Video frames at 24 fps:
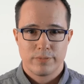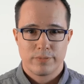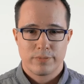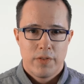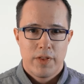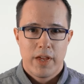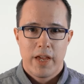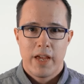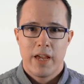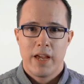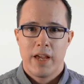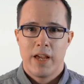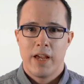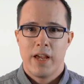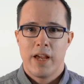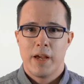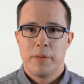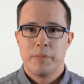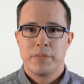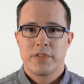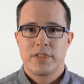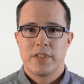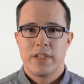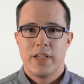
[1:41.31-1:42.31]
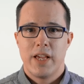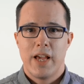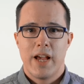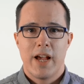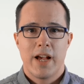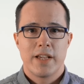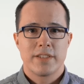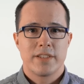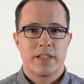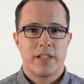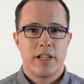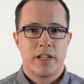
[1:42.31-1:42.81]
The AAMC
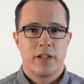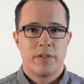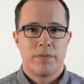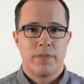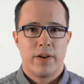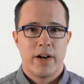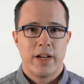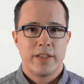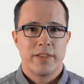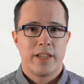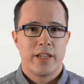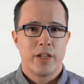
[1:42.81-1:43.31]
has identified